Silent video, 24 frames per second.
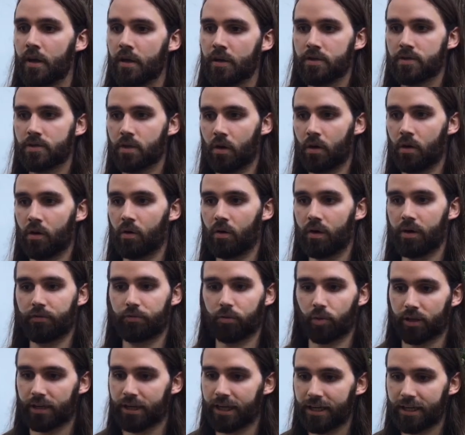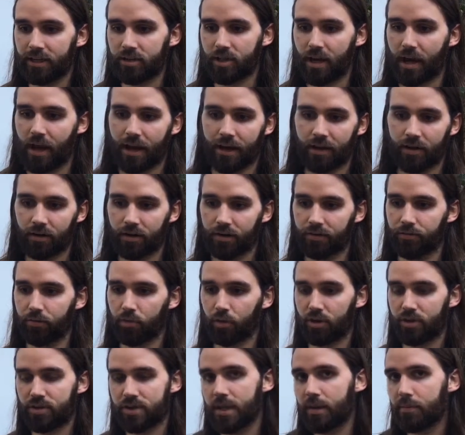So if we're getting tired, if
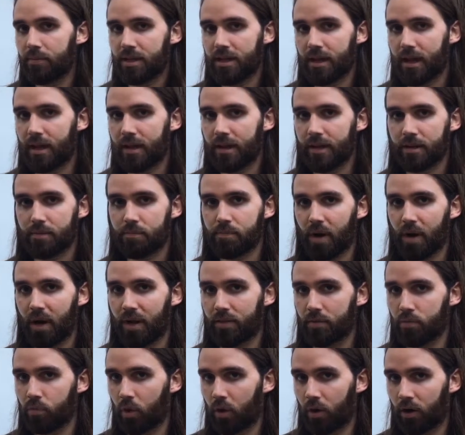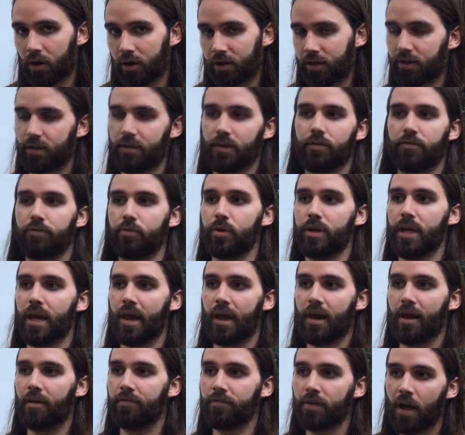we're intimidated by the work, if we
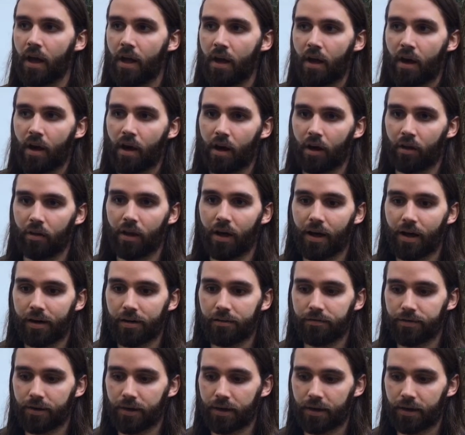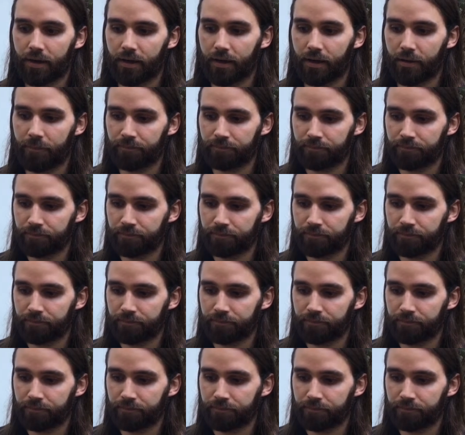have a lot of